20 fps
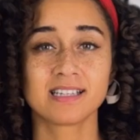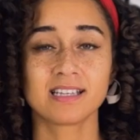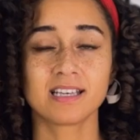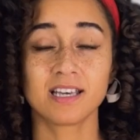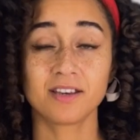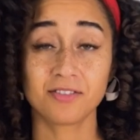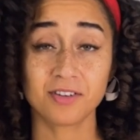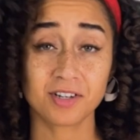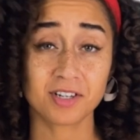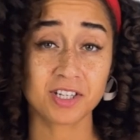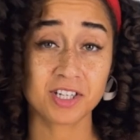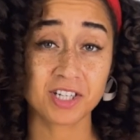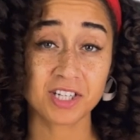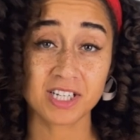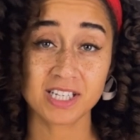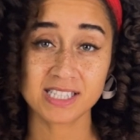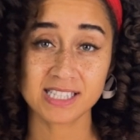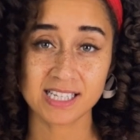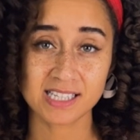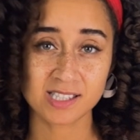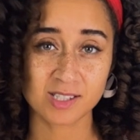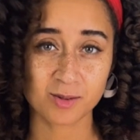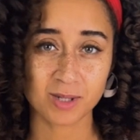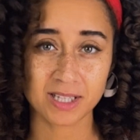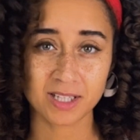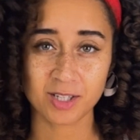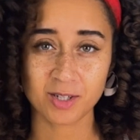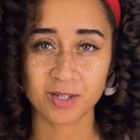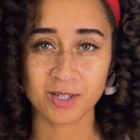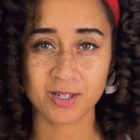If you're curious as to whether
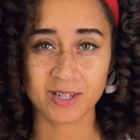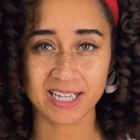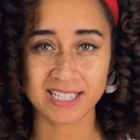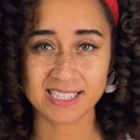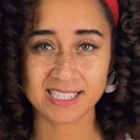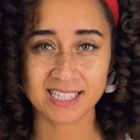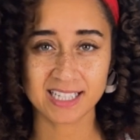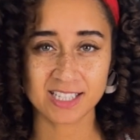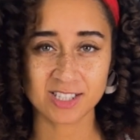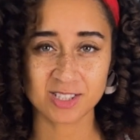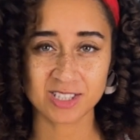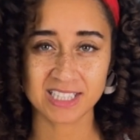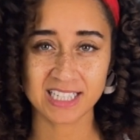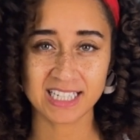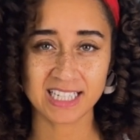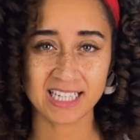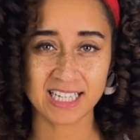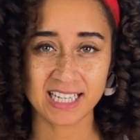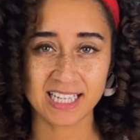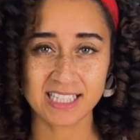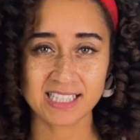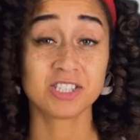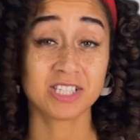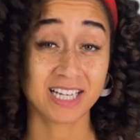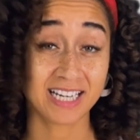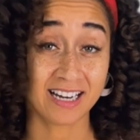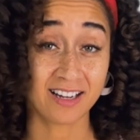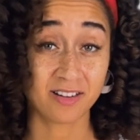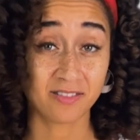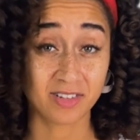you're granted 180 days,
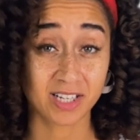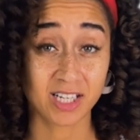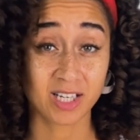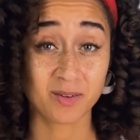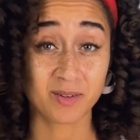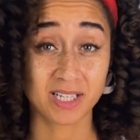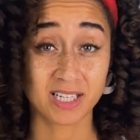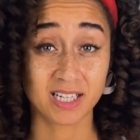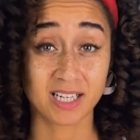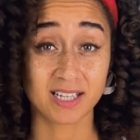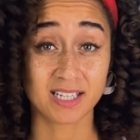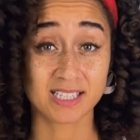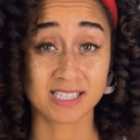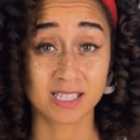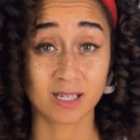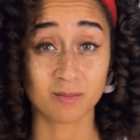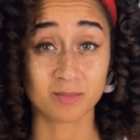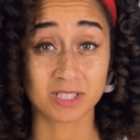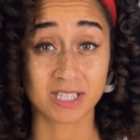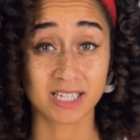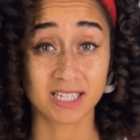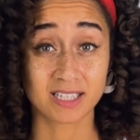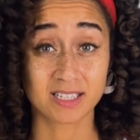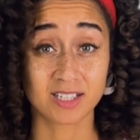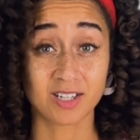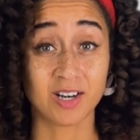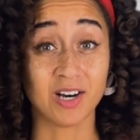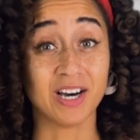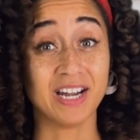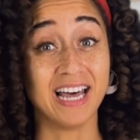check out a video we did on the subject
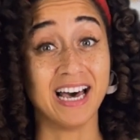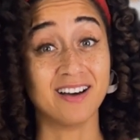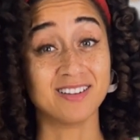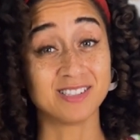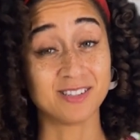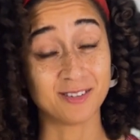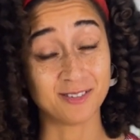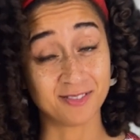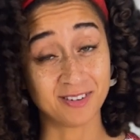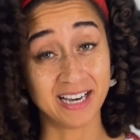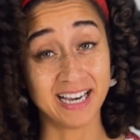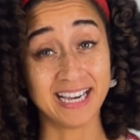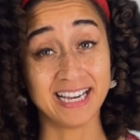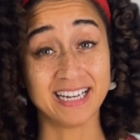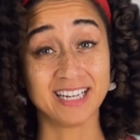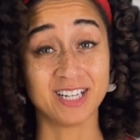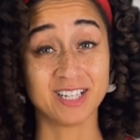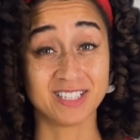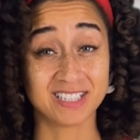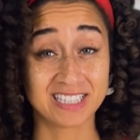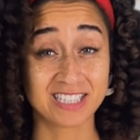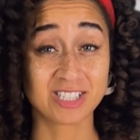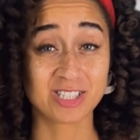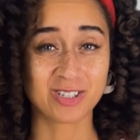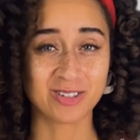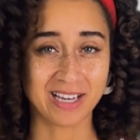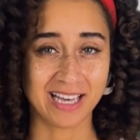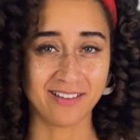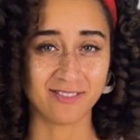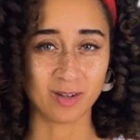on how to find your
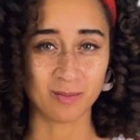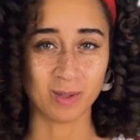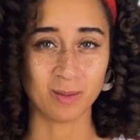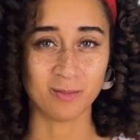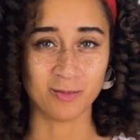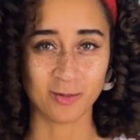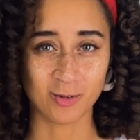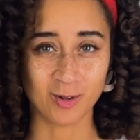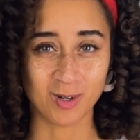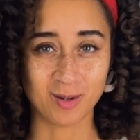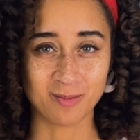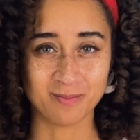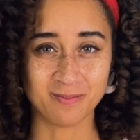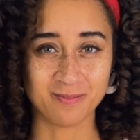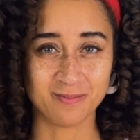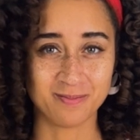digital FMM form.